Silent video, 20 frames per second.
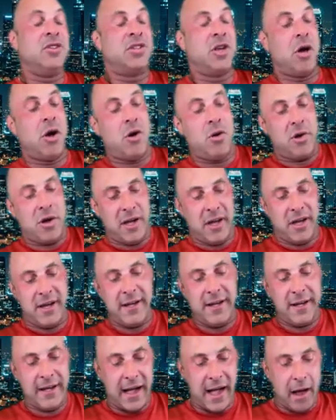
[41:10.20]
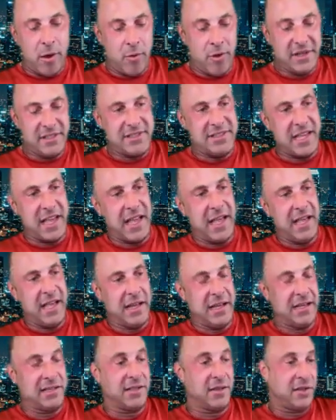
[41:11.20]
So I would
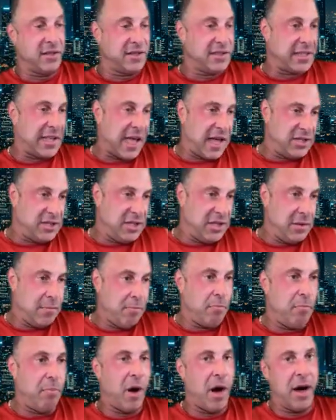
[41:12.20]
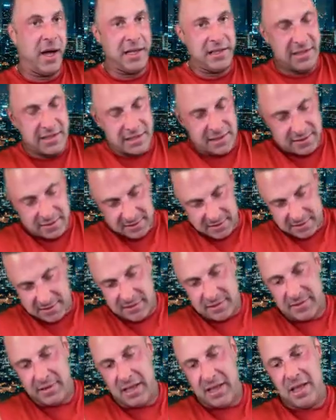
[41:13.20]
say it is a little sketchy, but
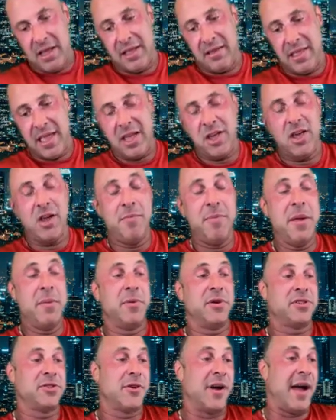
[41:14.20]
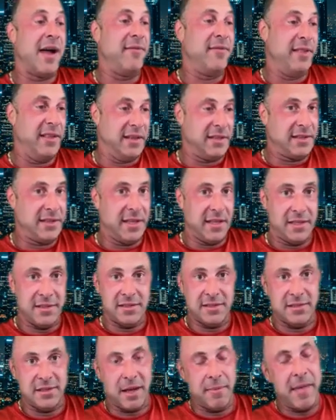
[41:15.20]
they could be prescribing these
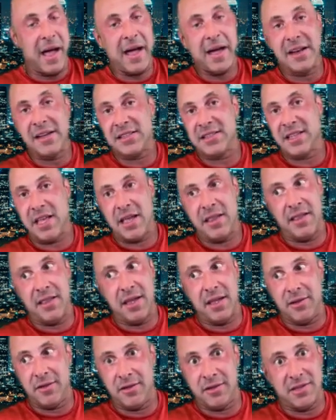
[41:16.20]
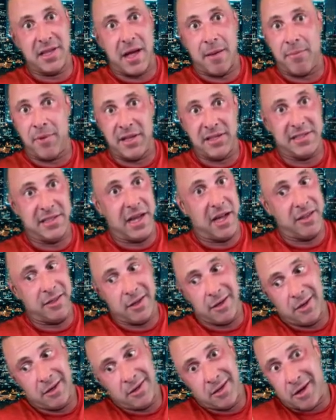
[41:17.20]
things. I'm not going to say that there's not places
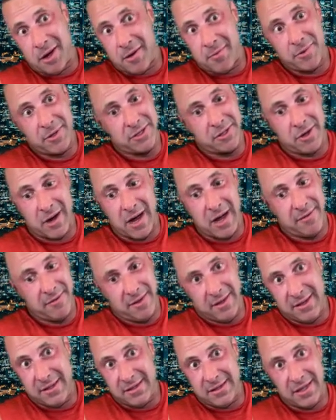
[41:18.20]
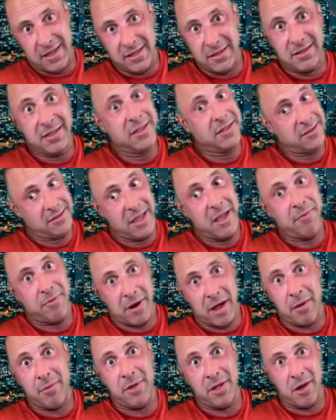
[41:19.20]
out there that aren't prescribing these things because
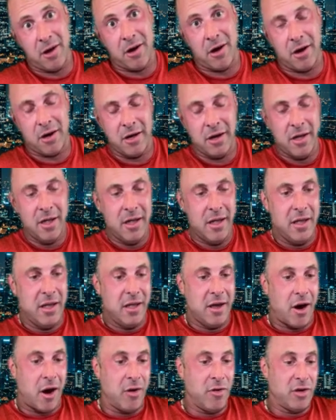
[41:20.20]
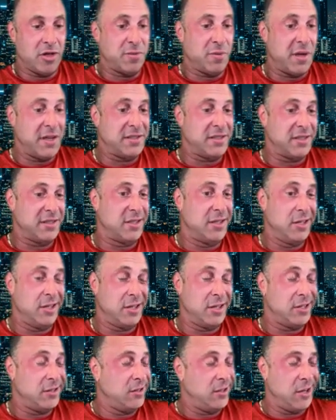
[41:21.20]
they probably are. Are those places
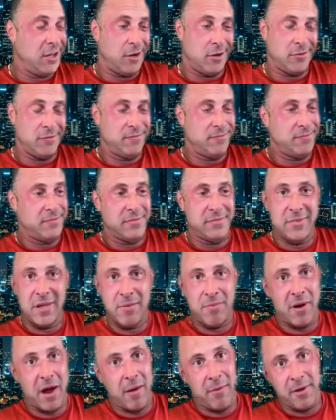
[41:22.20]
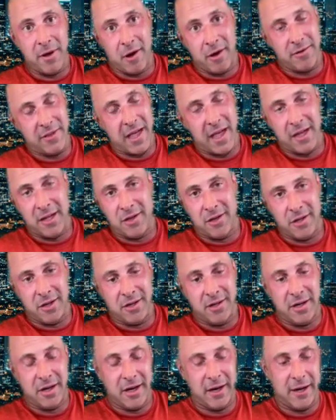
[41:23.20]
good? No, they probably aren't that
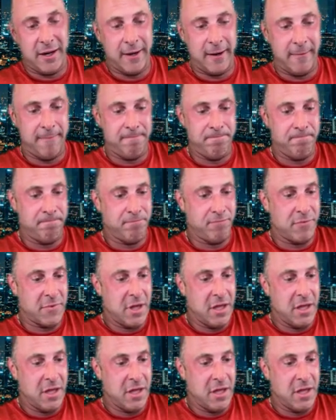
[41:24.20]
good. Um,